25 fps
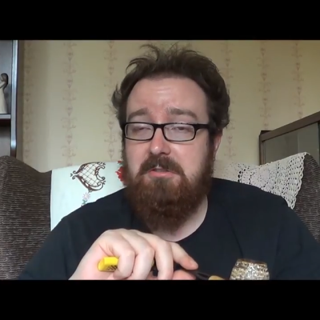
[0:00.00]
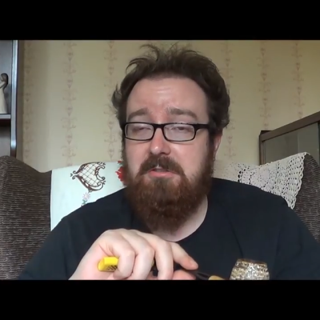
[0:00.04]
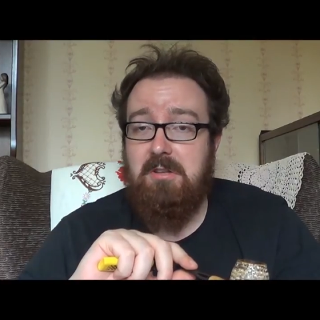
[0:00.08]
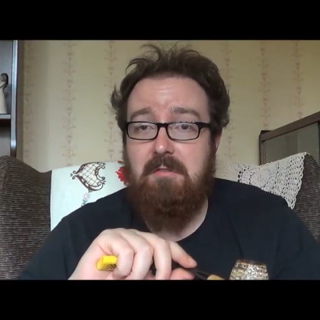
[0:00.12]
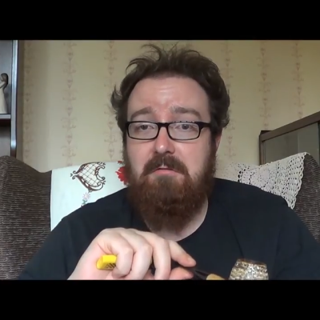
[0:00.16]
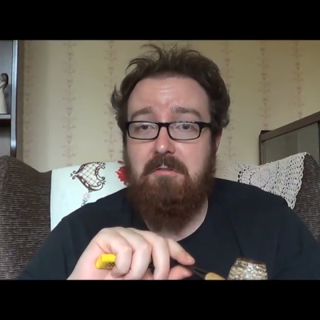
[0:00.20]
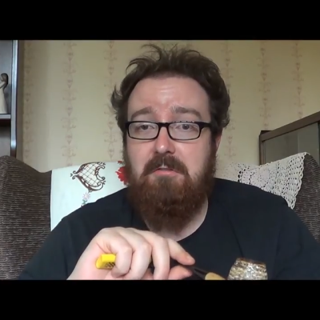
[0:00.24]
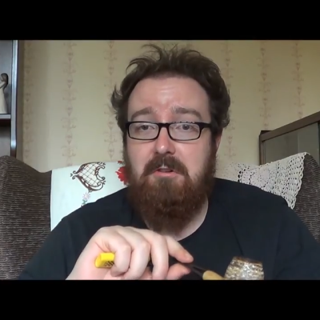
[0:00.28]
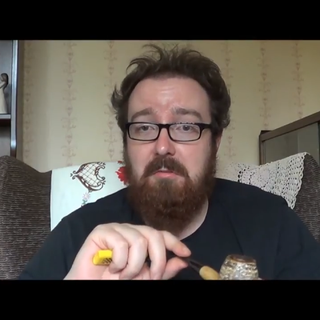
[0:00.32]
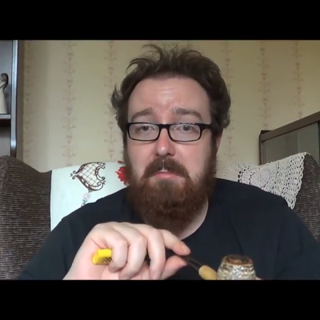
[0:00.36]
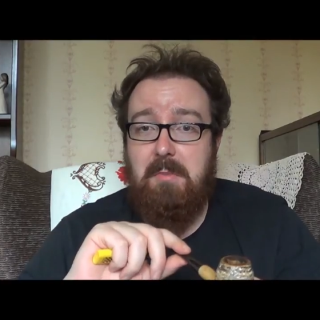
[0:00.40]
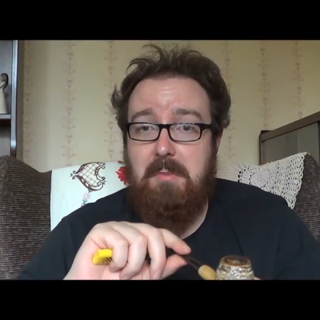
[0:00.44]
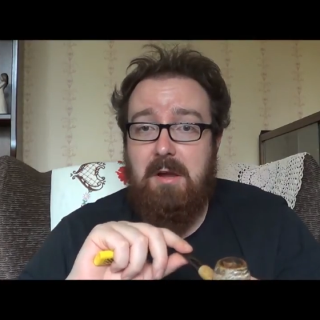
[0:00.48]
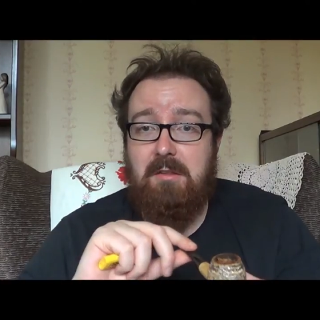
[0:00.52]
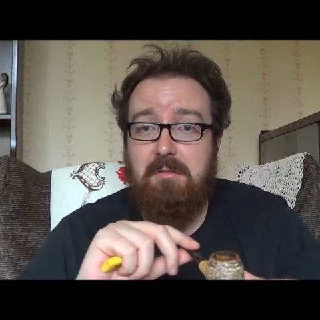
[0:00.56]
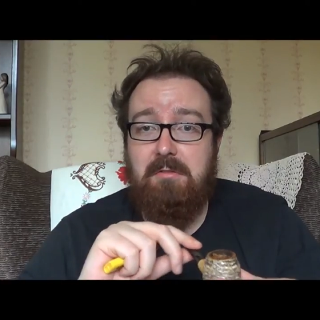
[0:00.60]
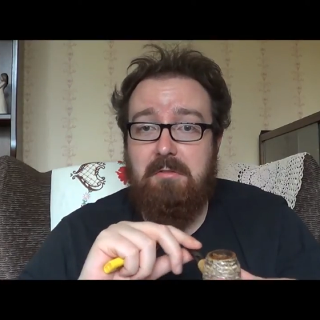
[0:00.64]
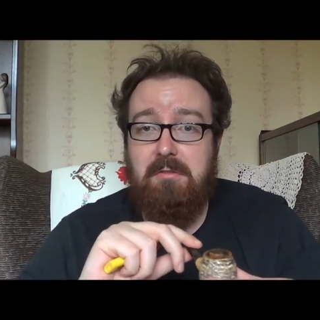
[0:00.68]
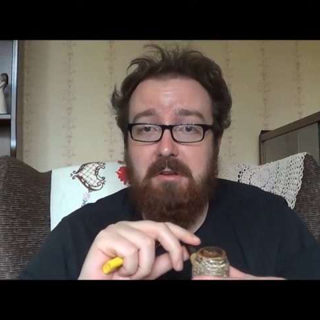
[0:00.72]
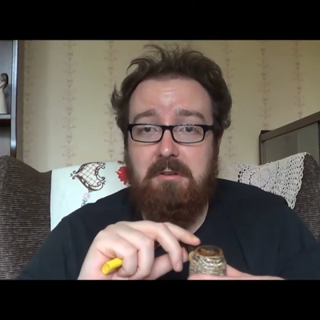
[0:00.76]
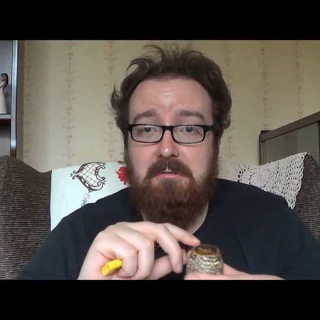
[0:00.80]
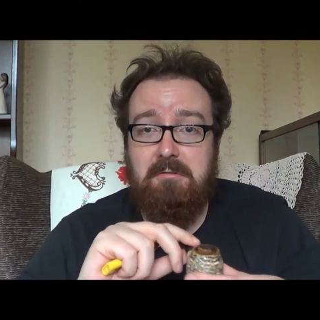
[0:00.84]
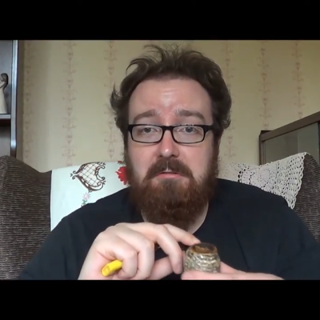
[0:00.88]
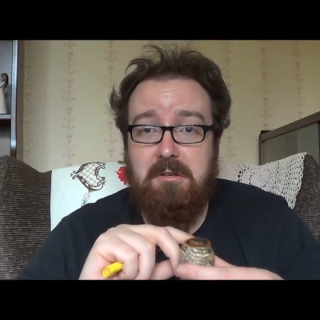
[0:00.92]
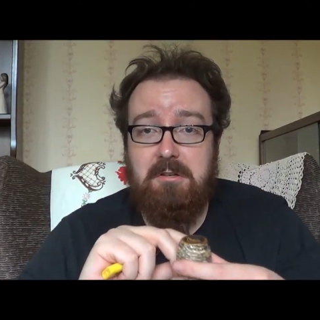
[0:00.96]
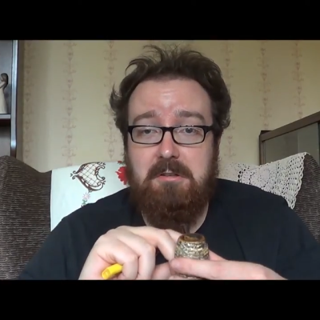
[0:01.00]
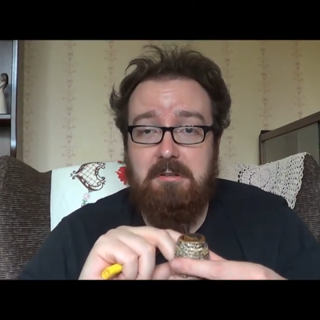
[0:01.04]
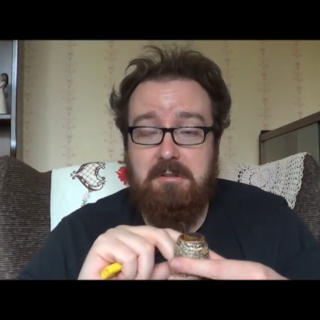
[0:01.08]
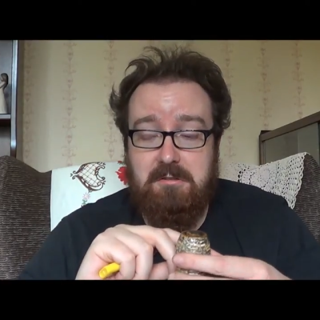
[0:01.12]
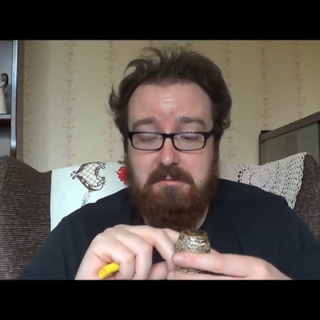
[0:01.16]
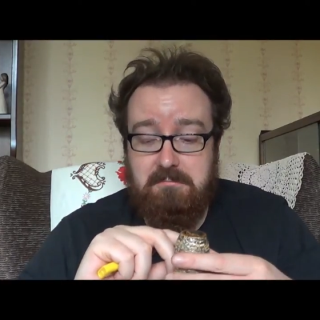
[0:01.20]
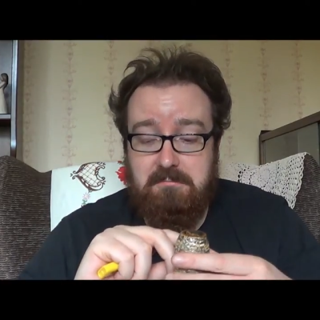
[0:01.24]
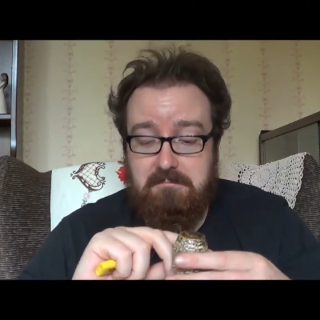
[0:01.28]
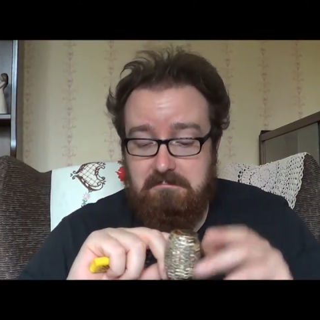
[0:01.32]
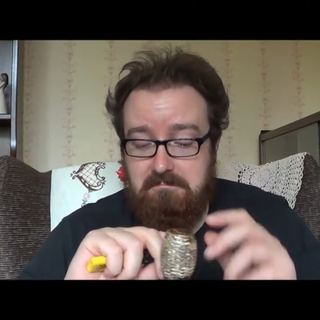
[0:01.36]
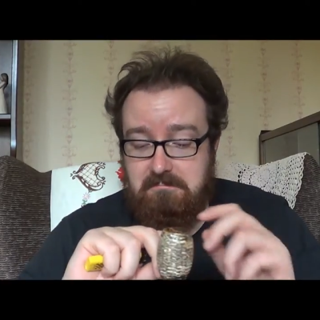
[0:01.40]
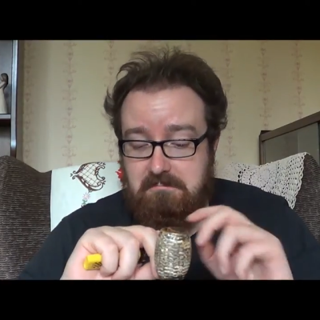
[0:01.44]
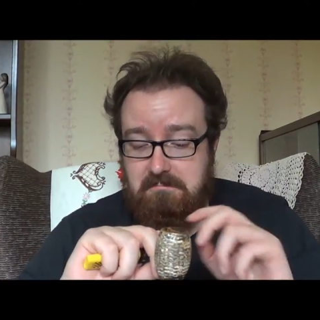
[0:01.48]
never a bad thing really,
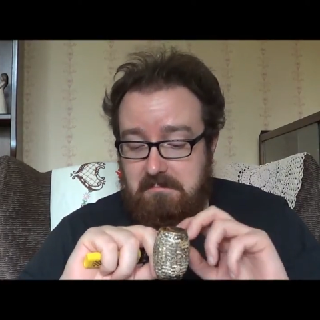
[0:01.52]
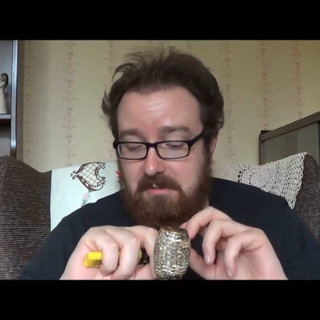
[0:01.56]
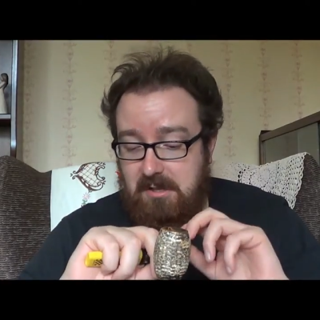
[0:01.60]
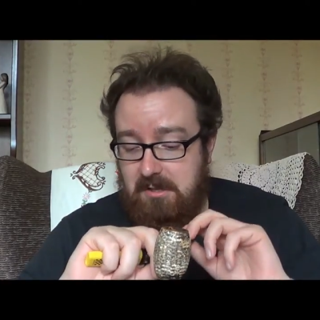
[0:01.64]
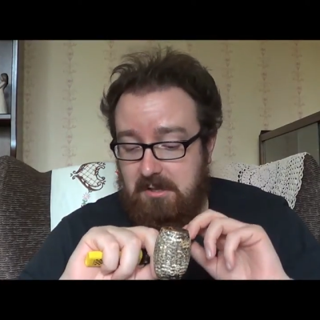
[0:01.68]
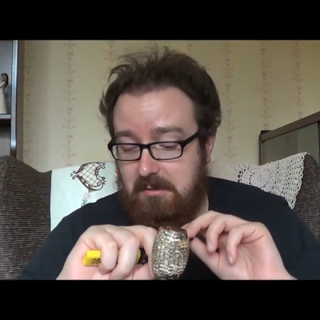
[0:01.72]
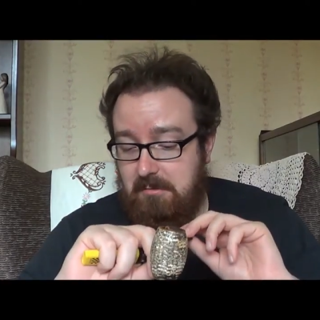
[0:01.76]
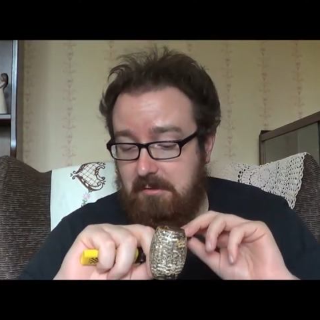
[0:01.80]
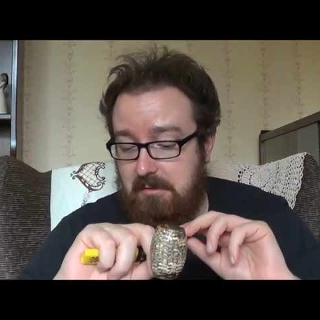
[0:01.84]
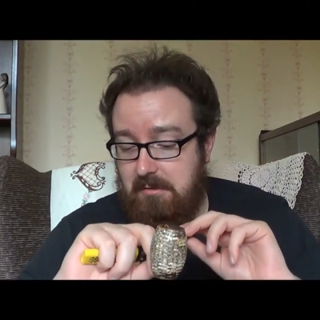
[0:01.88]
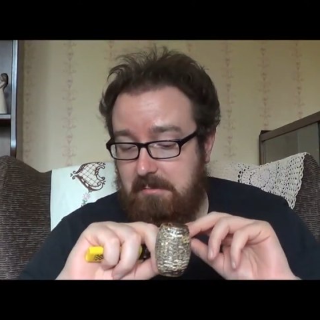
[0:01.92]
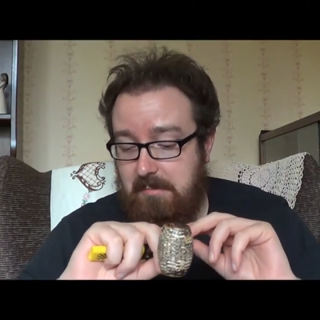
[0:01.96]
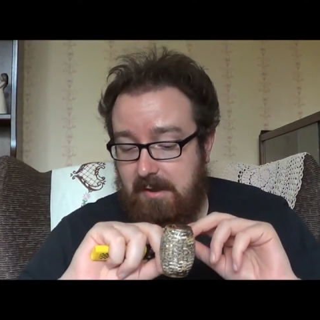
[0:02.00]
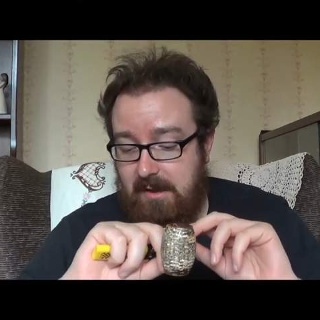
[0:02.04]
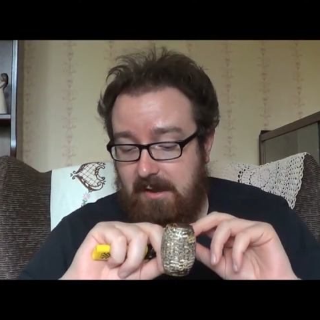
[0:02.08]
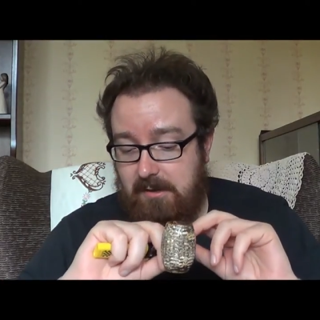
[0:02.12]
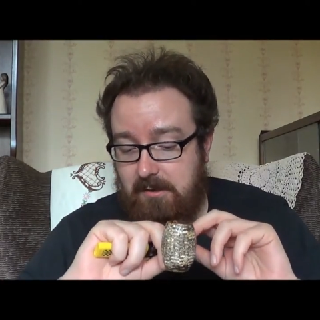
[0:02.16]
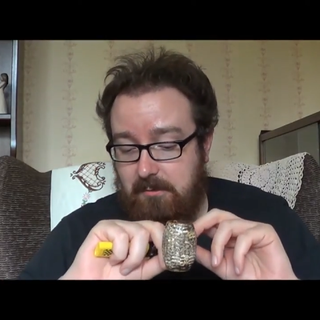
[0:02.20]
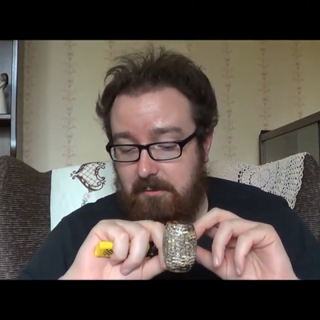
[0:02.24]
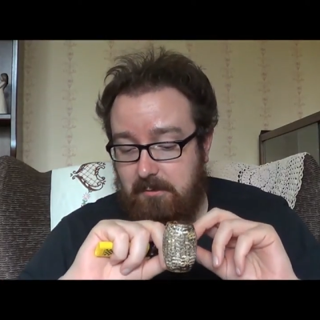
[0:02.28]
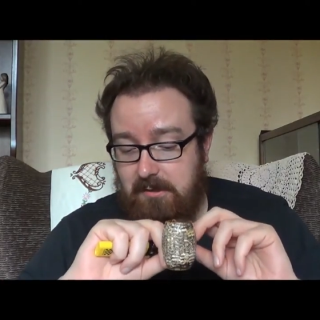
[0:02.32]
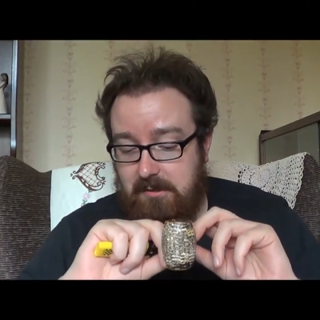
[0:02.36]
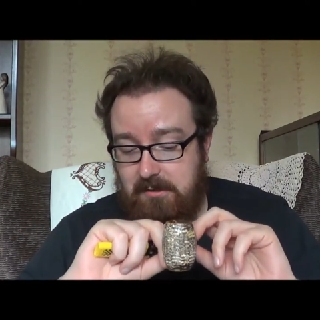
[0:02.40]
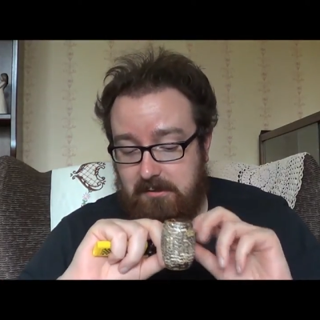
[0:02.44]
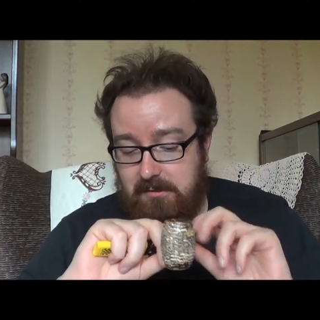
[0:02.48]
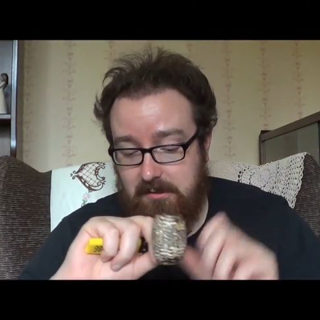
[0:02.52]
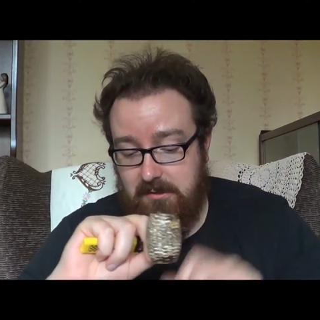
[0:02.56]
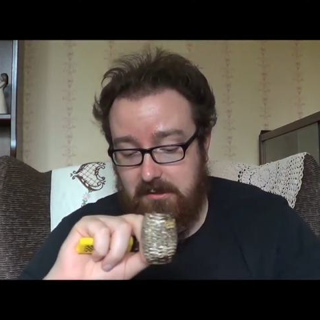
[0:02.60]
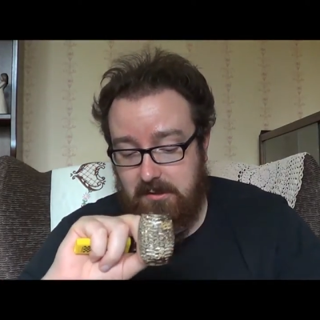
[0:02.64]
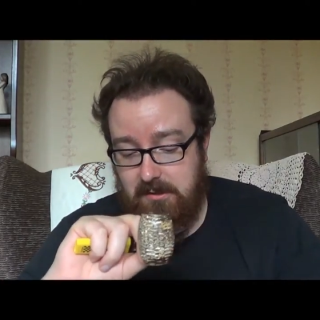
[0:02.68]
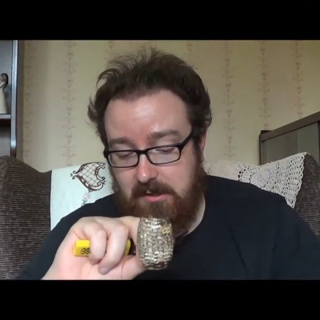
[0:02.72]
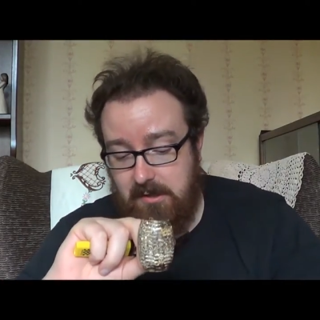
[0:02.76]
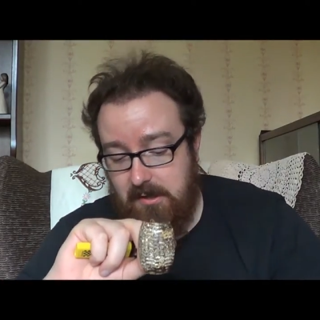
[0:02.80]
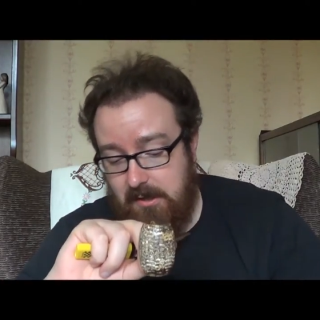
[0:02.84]
being able to pack quickly.